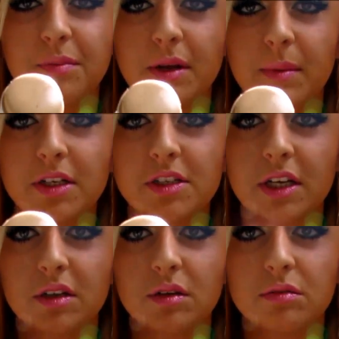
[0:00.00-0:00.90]
pretty much, like
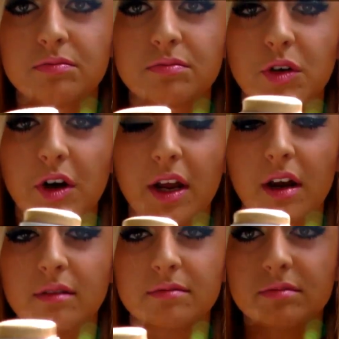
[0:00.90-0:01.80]
a little
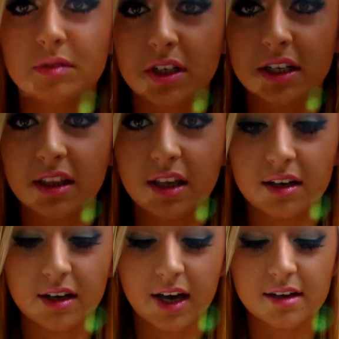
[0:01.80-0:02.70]
crayon looking thing,
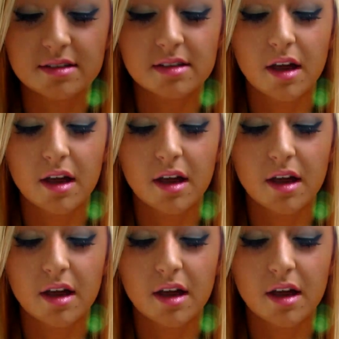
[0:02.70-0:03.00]
I guess.